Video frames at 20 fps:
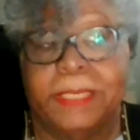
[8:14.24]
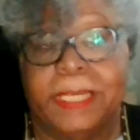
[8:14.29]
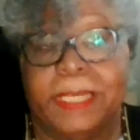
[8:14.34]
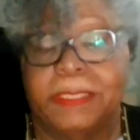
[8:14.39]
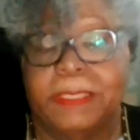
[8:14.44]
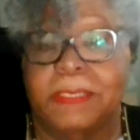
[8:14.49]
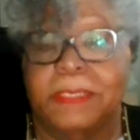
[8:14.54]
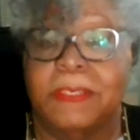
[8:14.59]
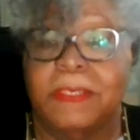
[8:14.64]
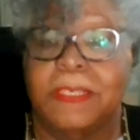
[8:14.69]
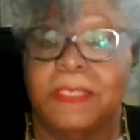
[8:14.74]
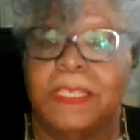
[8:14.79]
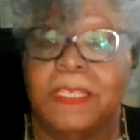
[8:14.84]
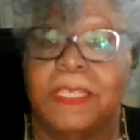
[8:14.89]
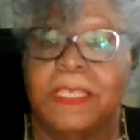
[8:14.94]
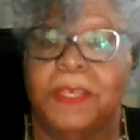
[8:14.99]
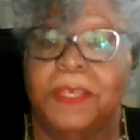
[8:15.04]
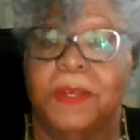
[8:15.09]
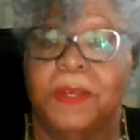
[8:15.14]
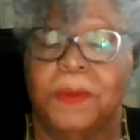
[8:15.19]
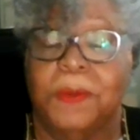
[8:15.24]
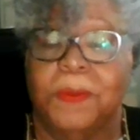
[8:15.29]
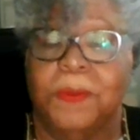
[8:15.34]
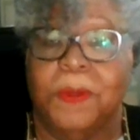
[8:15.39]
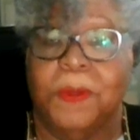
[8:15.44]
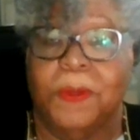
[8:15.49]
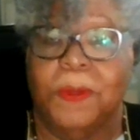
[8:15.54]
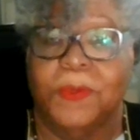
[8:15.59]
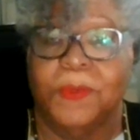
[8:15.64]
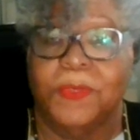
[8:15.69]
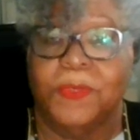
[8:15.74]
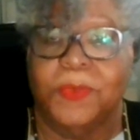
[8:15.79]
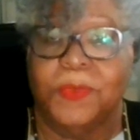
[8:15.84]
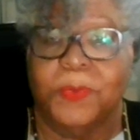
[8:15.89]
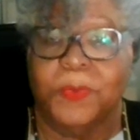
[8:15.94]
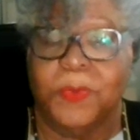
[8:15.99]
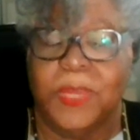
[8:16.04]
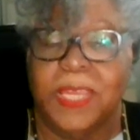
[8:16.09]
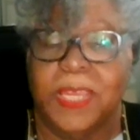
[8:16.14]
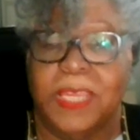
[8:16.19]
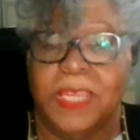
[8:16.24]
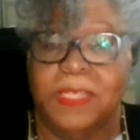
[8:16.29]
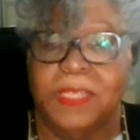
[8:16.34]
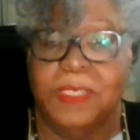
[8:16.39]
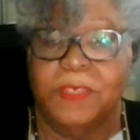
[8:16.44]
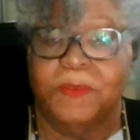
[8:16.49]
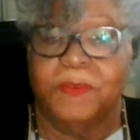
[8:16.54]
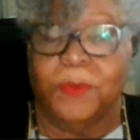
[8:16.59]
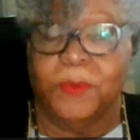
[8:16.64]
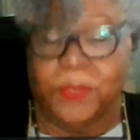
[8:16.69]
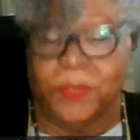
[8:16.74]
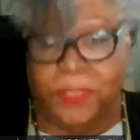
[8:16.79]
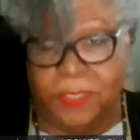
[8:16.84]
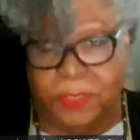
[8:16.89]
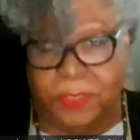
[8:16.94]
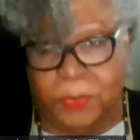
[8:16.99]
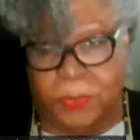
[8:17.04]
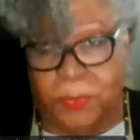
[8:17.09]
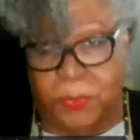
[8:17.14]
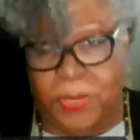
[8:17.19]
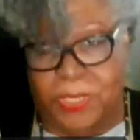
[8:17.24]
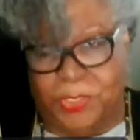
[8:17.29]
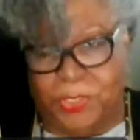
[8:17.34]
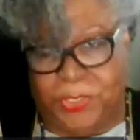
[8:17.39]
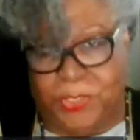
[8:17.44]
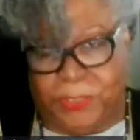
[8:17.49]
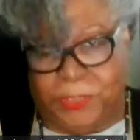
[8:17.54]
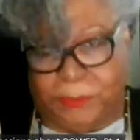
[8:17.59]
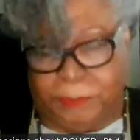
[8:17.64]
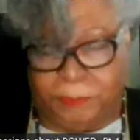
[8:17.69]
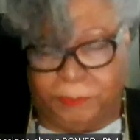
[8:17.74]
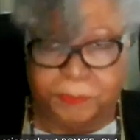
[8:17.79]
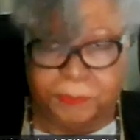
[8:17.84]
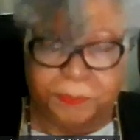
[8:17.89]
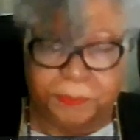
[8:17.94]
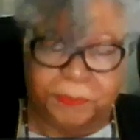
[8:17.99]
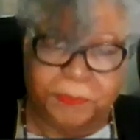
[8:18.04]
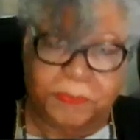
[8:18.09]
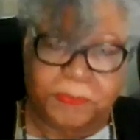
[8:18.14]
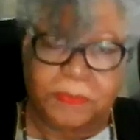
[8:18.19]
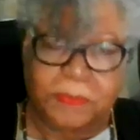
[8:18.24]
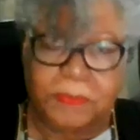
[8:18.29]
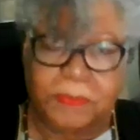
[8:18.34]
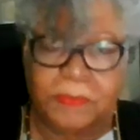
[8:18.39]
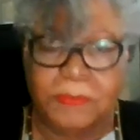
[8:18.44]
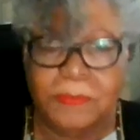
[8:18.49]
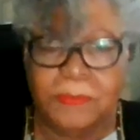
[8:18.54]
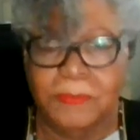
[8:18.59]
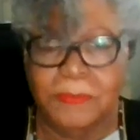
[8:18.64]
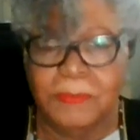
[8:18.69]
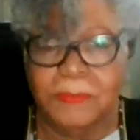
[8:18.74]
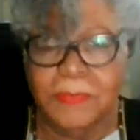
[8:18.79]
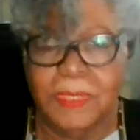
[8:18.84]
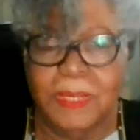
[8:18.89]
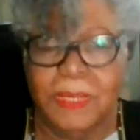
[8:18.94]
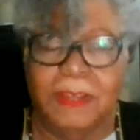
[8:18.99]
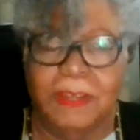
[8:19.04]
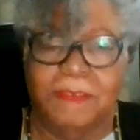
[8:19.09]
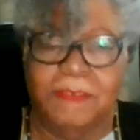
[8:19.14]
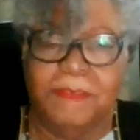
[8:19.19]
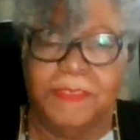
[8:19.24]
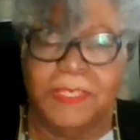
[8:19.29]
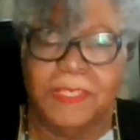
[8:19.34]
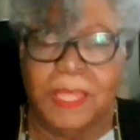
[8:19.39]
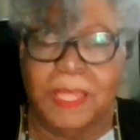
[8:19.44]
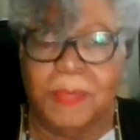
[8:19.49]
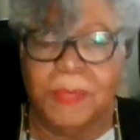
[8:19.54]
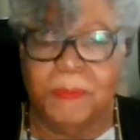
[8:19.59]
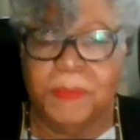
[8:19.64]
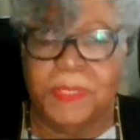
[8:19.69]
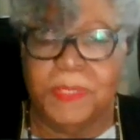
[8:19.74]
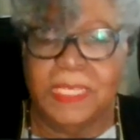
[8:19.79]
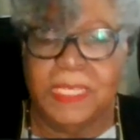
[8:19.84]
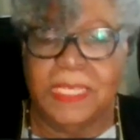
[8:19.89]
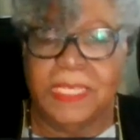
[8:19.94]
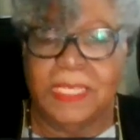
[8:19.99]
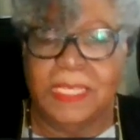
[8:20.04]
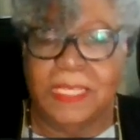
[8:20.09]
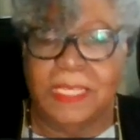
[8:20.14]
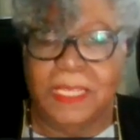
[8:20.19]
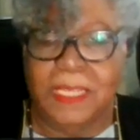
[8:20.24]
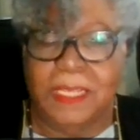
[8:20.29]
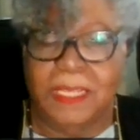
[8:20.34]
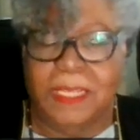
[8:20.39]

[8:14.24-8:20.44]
like the CEO holds the reins for the direction of the company,